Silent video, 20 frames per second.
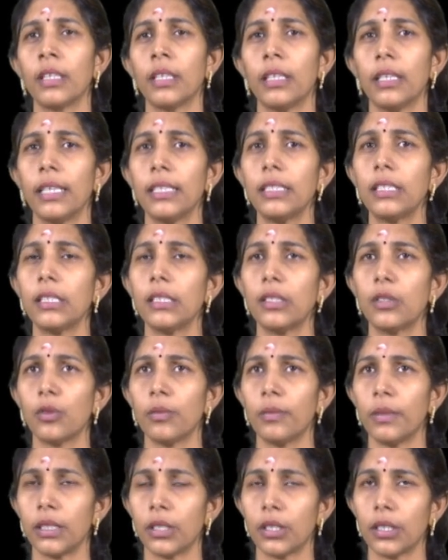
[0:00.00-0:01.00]
Next is to
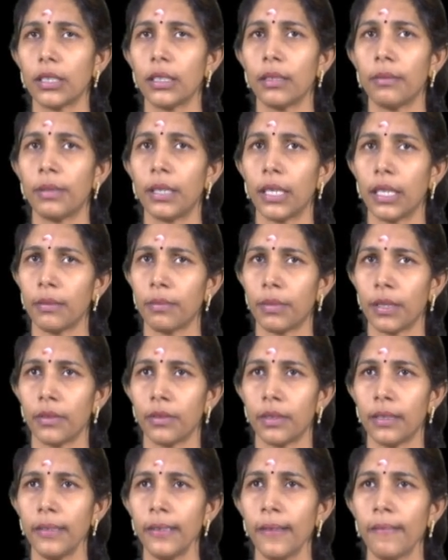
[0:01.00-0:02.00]
measure the brake
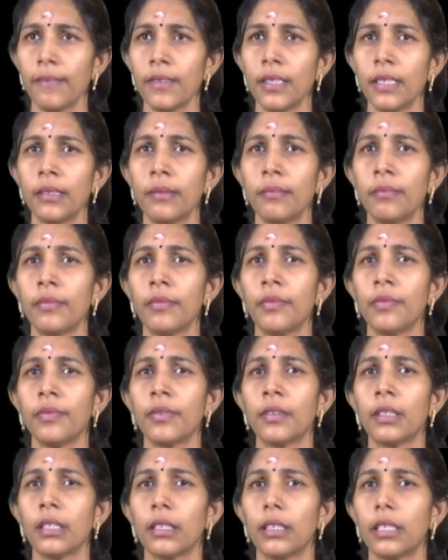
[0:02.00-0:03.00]
power.
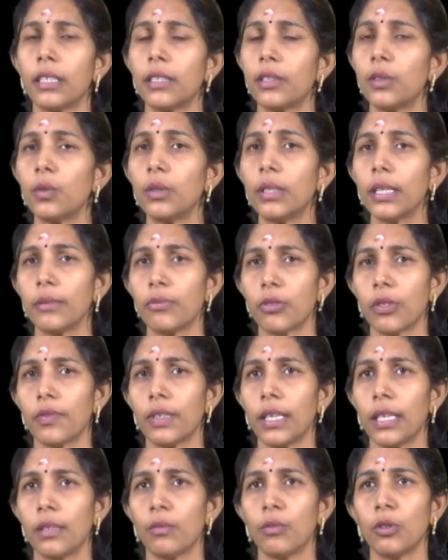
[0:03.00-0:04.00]
There are two types of
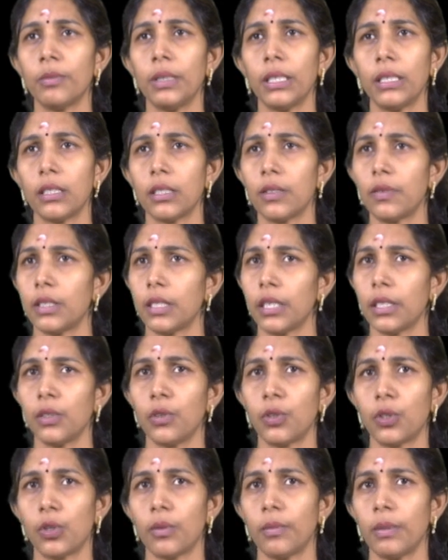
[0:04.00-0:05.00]
dynamometers which are
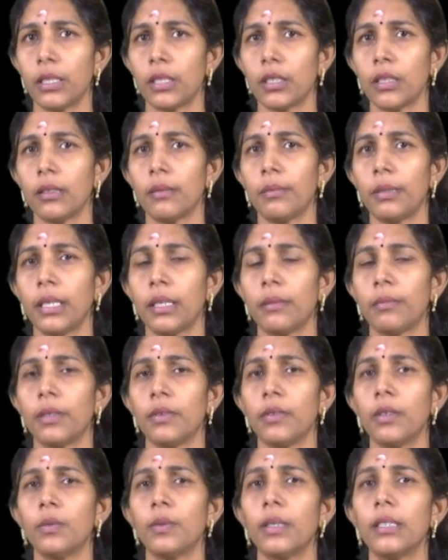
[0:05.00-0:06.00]
used to measure the brake
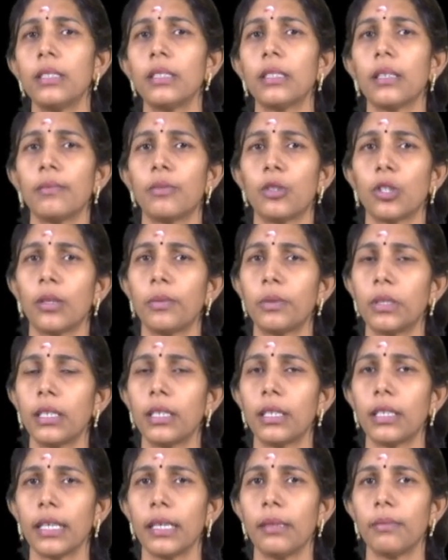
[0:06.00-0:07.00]
power. One is
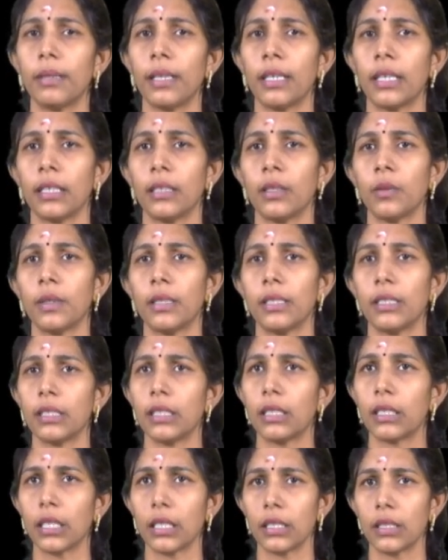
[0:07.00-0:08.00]
absorption type and other one is
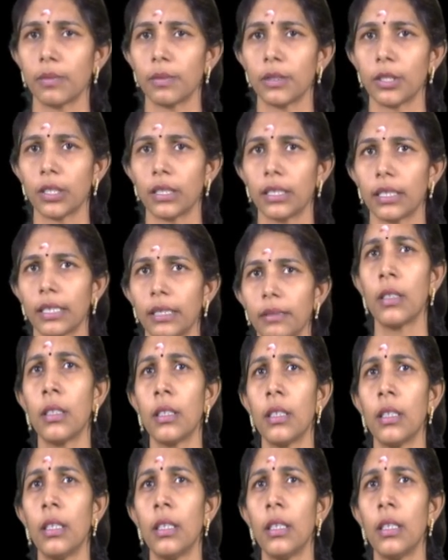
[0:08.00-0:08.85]
a transmission type.